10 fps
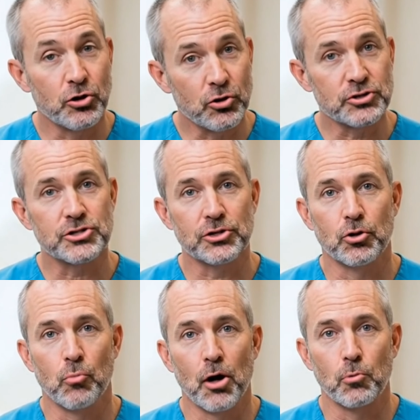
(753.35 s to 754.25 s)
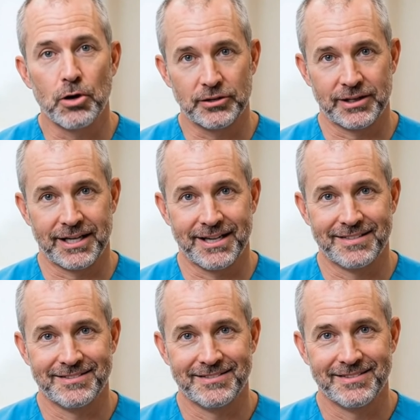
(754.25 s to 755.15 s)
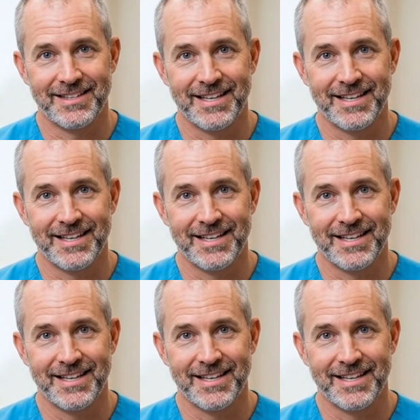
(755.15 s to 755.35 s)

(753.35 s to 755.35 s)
but you're still the one wielding it.